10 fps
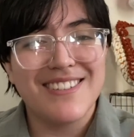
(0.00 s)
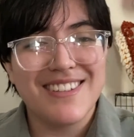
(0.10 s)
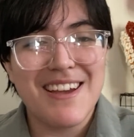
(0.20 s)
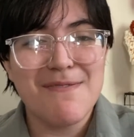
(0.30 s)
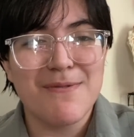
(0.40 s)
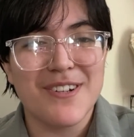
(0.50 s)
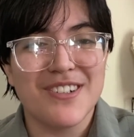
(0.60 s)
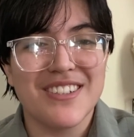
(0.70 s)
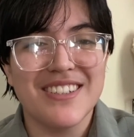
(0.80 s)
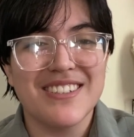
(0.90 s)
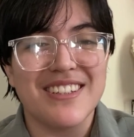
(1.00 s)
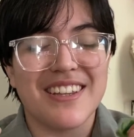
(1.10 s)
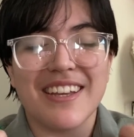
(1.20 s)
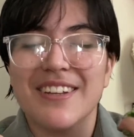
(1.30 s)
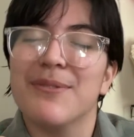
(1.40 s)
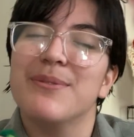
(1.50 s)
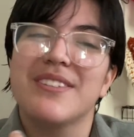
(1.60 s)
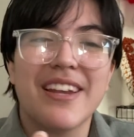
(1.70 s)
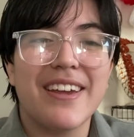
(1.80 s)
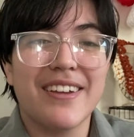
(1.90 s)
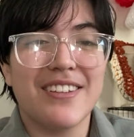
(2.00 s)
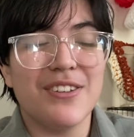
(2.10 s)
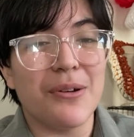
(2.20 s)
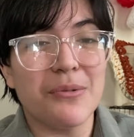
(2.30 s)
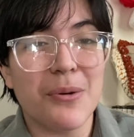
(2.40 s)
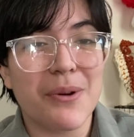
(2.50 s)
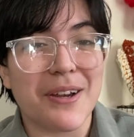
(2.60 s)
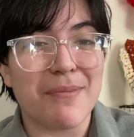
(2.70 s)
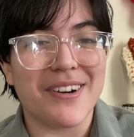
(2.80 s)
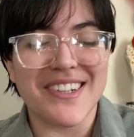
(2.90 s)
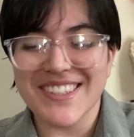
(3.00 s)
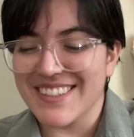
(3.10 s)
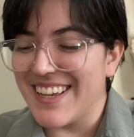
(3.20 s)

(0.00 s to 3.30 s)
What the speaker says: ever finish these and they don't stay, you know, a work in progress.